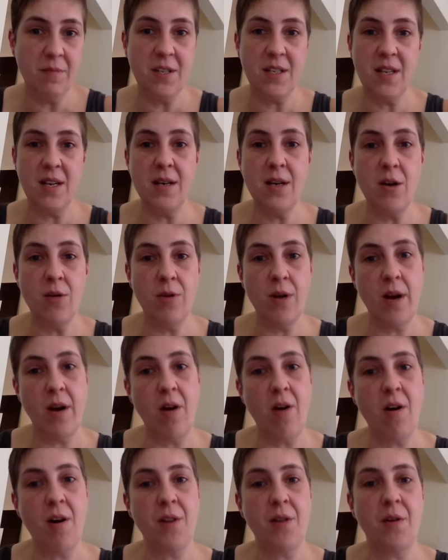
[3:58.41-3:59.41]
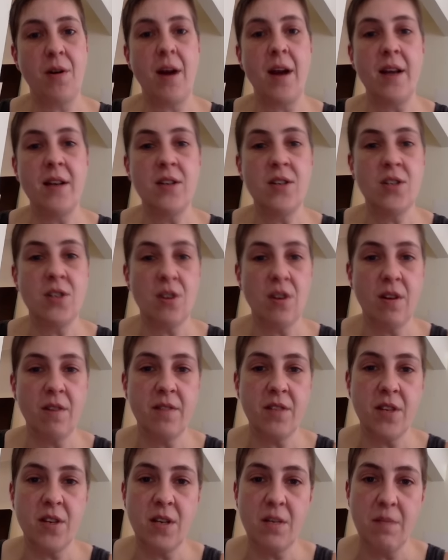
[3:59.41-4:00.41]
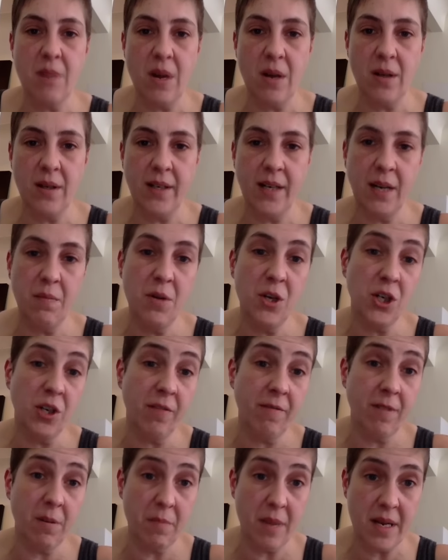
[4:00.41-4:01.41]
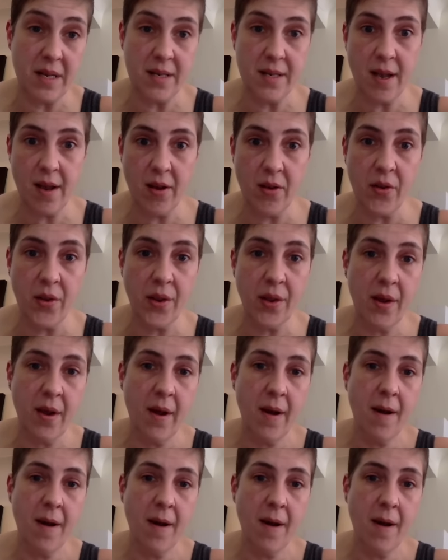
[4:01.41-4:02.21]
is a noted author and serves on the Maryland Commission for Men's Health.